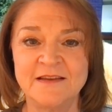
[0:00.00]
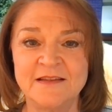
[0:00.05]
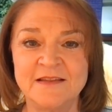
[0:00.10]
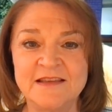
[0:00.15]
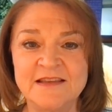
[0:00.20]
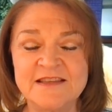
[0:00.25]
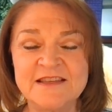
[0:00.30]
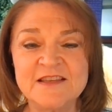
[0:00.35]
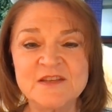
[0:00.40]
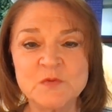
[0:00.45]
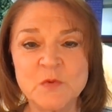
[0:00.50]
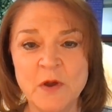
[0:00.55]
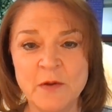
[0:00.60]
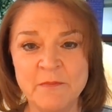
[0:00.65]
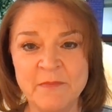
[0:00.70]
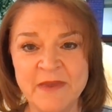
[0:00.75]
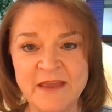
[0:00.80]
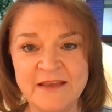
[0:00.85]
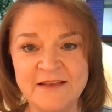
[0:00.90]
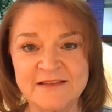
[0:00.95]
This is
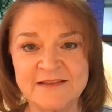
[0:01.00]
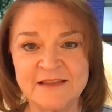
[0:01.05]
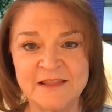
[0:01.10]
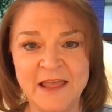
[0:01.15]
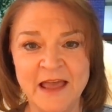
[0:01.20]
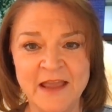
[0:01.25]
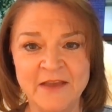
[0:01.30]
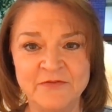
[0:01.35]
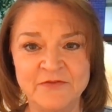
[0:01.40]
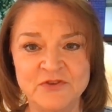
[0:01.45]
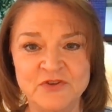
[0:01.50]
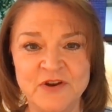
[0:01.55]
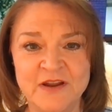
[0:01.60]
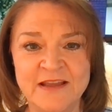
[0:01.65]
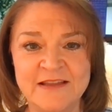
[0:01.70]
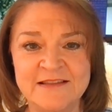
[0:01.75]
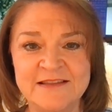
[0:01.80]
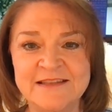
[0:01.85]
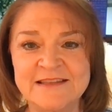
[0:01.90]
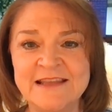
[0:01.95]
what makes life
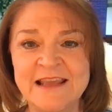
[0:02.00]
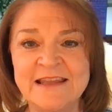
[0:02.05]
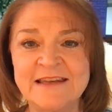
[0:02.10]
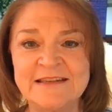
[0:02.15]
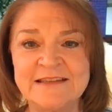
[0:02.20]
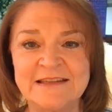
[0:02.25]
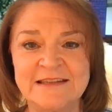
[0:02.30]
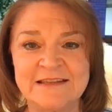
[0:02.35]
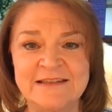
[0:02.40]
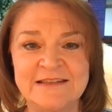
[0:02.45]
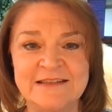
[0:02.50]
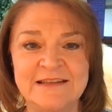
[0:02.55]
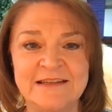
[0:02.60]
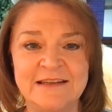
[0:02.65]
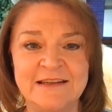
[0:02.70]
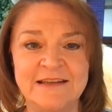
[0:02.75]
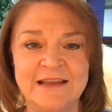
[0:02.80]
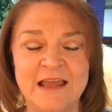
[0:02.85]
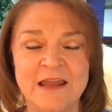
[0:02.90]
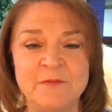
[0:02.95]
transcendent
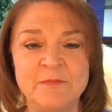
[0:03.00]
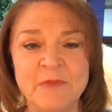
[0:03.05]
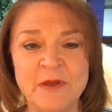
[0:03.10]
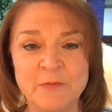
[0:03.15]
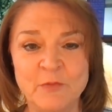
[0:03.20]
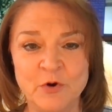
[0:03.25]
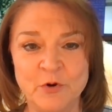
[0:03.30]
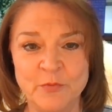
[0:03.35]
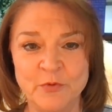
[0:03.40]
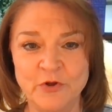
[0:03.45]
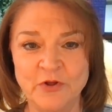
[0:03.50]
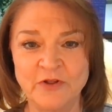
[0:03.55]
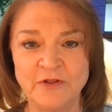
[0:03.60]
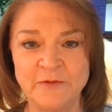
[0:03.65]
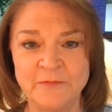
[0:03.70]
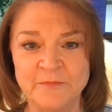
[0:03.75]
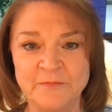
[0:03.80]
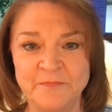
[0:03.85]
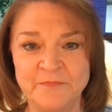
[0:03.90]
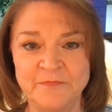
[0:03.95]
and memorable.
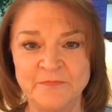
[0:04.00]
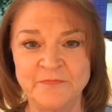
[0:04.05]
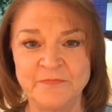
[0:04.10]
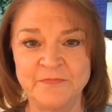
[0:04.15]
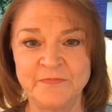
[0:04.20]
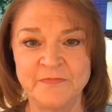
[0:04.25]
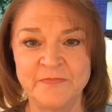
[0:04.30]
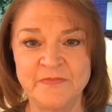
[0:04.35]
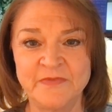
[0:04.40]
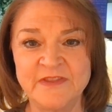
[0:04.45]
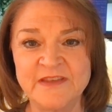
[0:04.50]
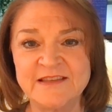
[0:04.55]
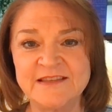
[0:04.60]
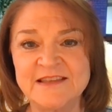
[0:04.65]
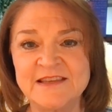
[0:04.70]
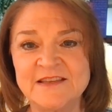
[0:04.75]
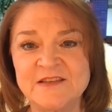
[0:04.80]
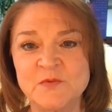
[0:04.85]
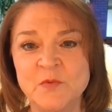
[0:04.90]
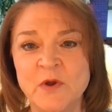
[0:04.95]

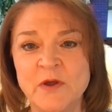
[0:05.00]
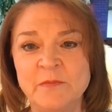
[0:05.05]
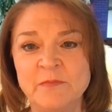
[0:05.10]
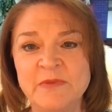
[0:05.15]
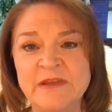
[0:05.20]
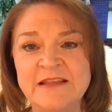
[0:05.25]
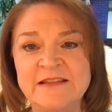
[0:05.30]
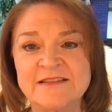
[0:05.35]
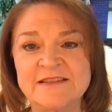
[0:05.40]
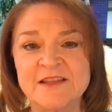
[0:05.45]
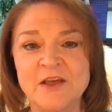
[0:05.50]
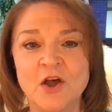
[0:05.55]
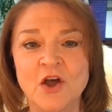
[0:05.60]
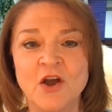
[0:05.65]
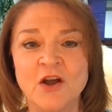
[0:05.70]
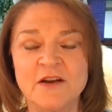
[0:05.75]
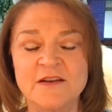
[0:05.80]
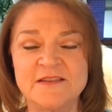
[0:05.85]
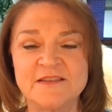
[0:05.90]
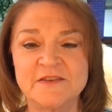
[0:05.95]
This is what beats the
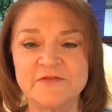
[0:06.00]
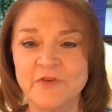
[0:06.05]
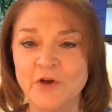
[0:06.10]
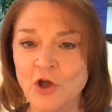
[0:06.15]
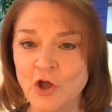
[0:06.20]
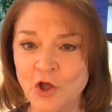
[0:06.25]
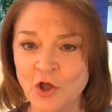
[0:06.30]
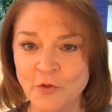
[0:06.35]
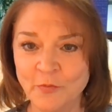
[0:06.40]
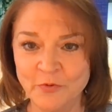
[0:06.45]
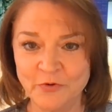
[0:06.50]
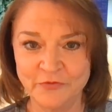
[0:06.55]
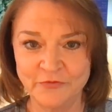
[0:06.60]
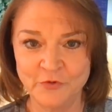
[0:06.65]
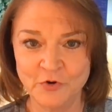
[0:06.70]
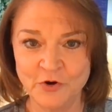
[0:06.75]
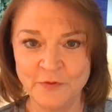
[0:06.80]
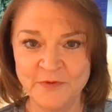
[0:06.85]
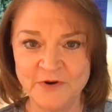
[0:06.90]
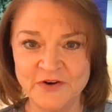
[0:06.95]
hearts of all
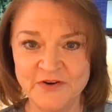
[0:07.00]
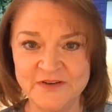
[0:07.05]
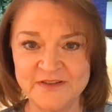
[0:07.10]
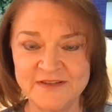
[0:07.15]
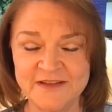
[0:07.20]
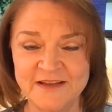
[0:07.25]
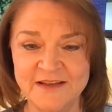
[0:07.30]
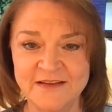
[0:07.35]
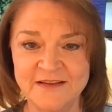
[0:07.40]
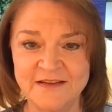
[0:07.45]
performers.